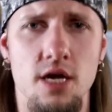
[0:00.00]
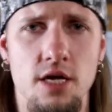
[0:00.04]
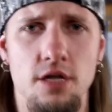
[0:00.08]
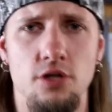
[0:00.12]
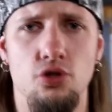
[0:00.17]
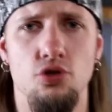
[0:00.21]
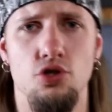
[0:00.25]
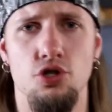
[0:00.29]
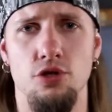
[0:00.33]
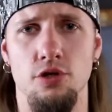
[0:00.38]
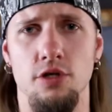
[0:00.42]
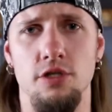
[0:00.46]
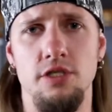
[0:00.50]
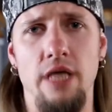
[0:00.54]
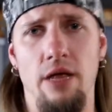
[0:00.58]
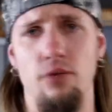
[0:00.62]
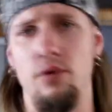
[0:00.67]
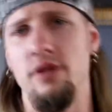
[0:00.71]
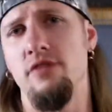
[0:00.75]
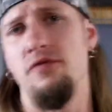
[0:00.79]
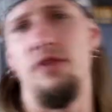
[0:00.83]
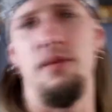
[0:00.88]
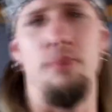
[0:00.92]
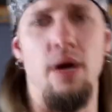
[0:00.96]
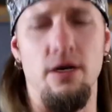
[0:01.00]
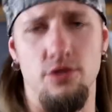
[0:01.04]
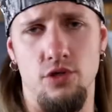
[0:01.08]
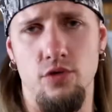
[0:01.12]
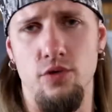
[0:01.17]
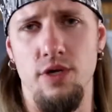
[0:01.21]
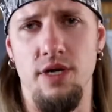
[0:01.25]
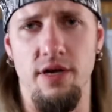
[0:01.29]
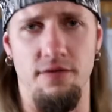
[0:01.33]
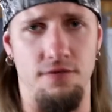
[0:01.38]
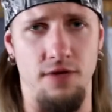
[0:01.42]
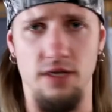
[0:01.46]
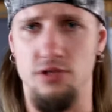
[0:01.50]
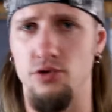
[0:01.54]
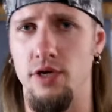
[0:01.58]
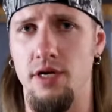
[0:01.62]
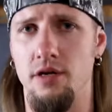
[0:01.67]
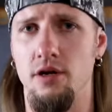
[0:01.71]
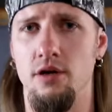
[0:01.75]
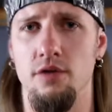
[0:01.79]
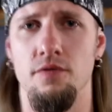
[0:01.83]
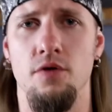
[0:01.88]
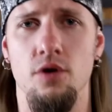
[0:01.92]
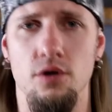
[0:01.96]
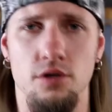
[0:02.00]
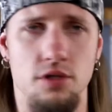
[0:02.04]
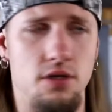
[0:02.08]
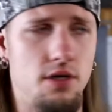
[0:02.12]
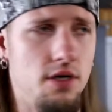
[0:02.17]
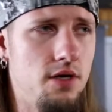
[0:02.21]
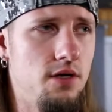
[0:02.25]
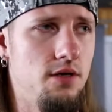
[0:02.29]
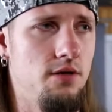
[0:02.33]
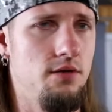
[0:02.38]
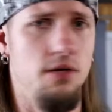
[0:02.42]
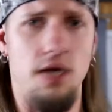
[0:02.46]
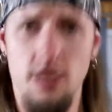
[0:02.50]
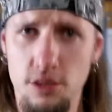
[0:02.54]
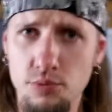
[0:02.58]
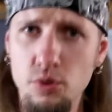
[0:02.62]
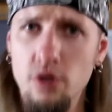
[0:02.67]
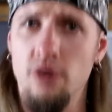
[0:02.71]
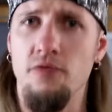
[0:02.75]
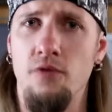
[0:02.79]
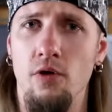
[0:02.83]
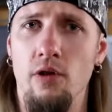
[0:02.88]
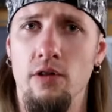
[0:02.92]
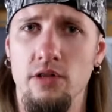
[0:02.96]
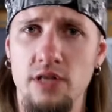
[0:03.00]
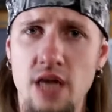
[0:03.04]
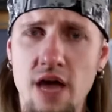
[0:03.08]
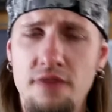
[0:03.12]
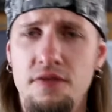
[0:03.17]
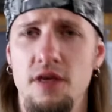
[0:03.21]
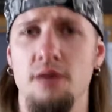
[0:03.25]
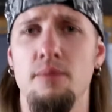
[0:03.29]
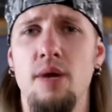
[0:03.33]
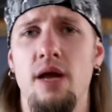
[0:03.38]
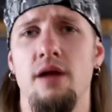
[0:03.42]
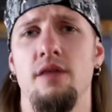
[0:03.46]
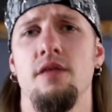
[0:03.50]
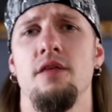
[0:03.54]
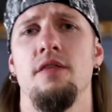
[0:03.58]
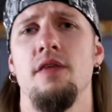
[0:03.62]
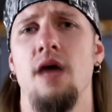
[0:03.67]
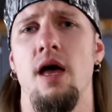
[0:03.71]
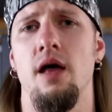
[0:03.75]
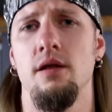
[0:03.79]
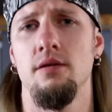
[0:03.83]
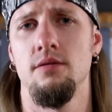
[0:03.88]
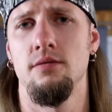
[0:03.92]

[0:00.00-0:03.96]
to shoot yourself with a flip-out screen and face tracking out of focus. It's beautiful, nothing better than that.